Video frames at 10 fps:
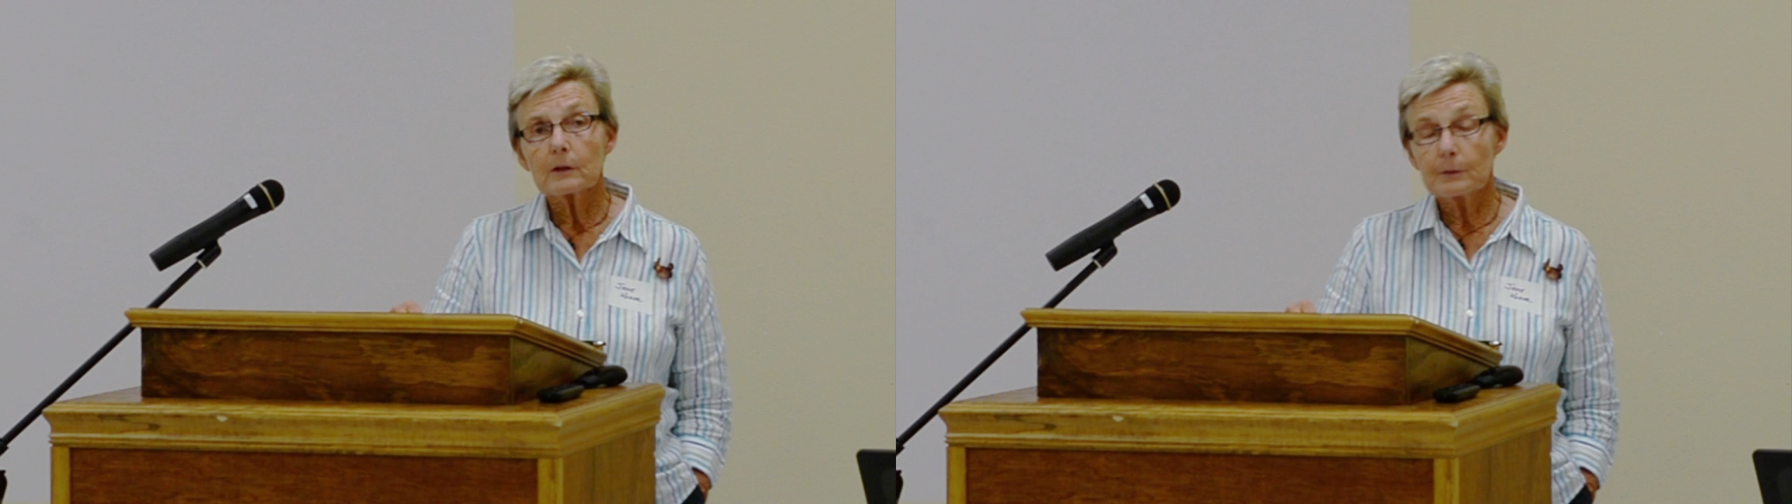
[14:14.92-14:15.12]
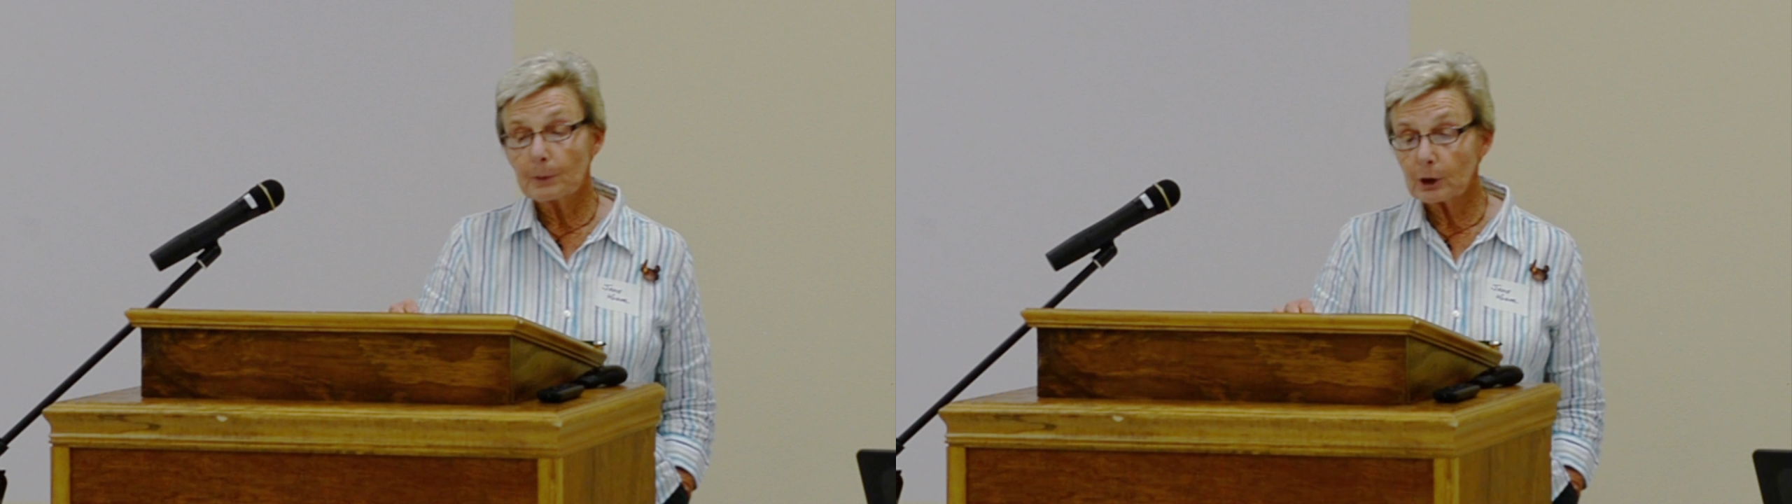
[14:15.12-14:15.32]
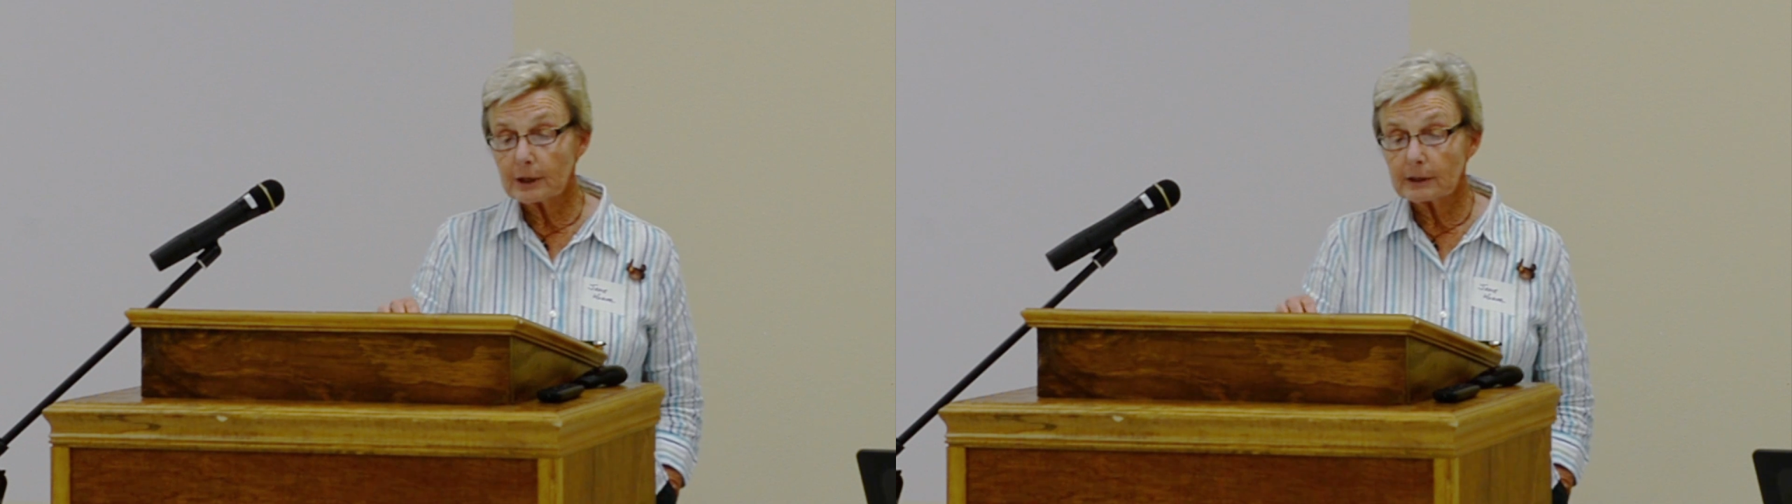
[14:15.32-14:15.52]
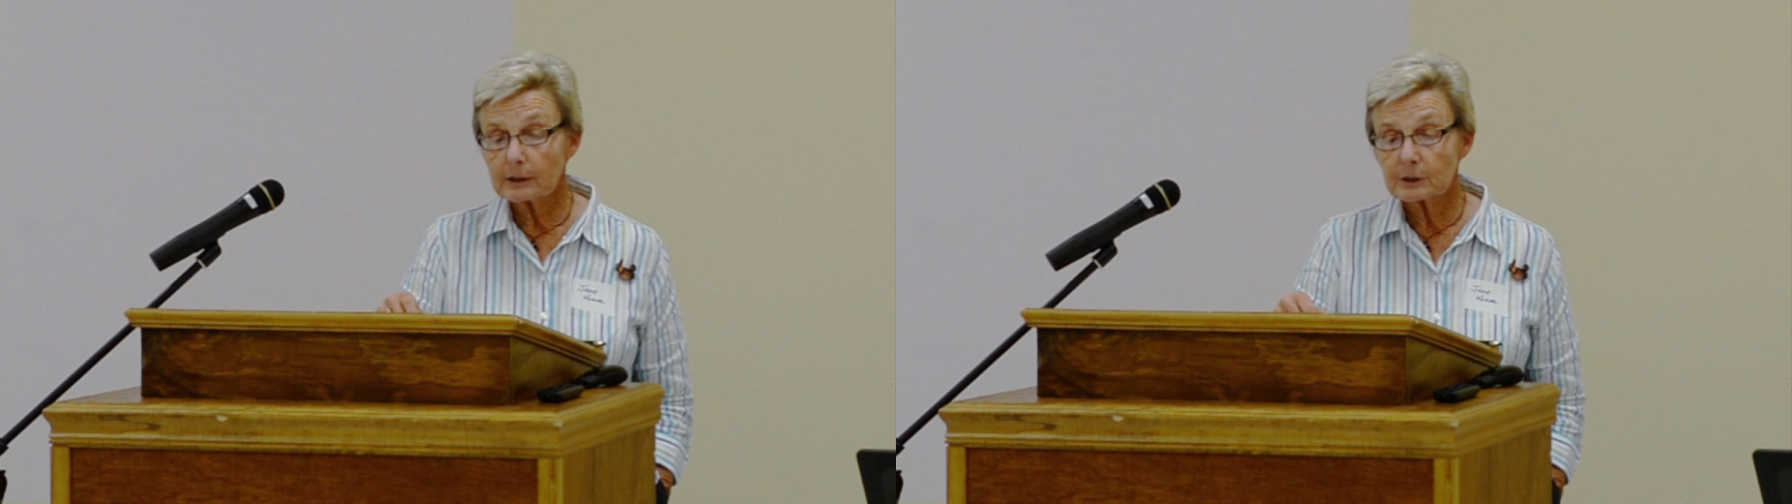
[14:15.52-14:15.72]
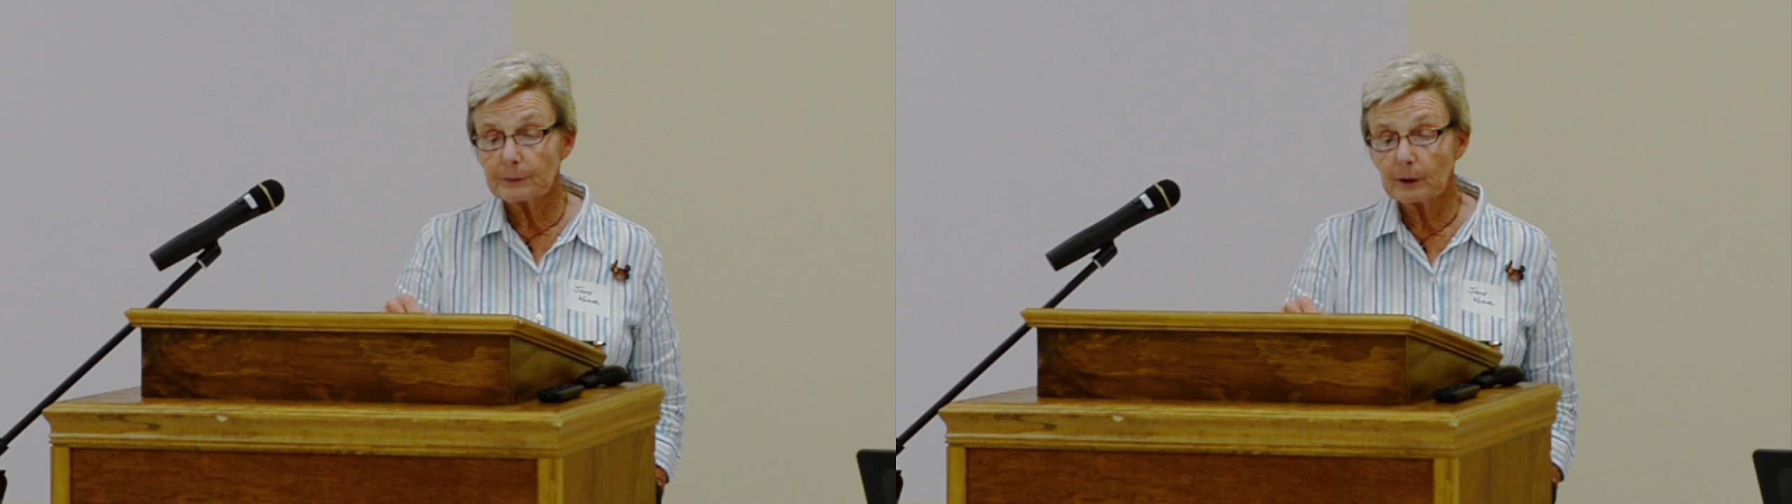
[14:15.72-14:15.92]
The burning
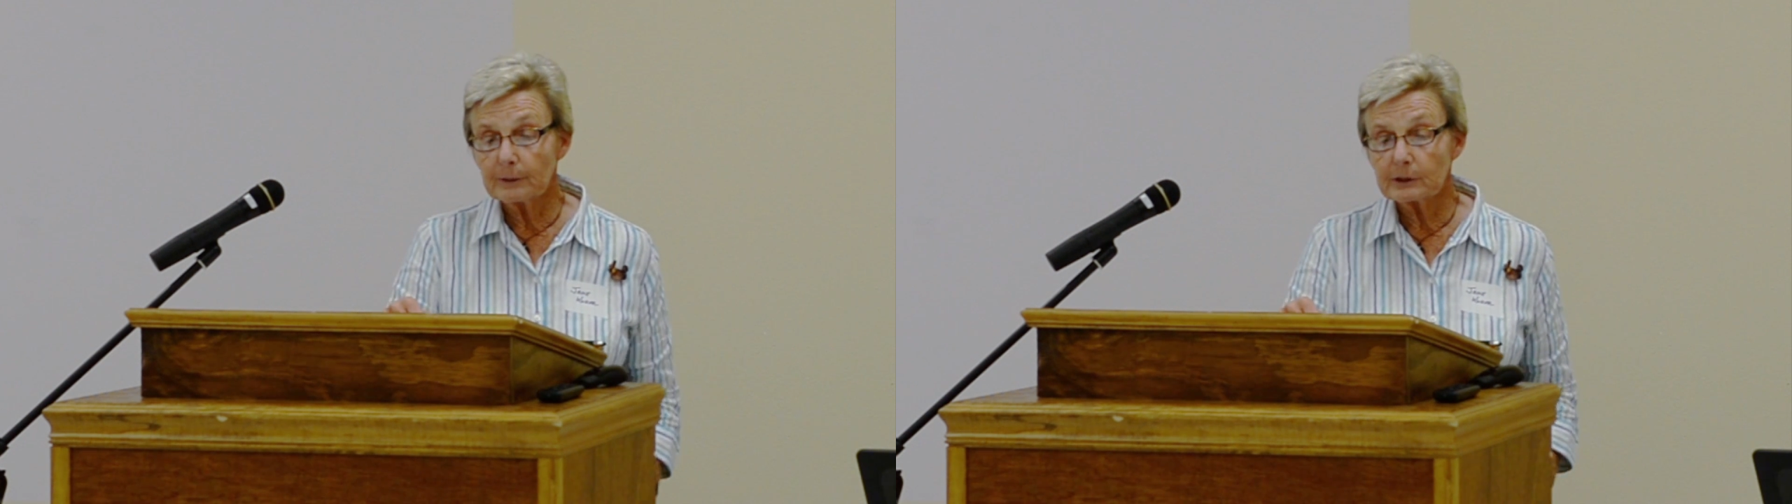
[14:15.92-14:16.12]
experiment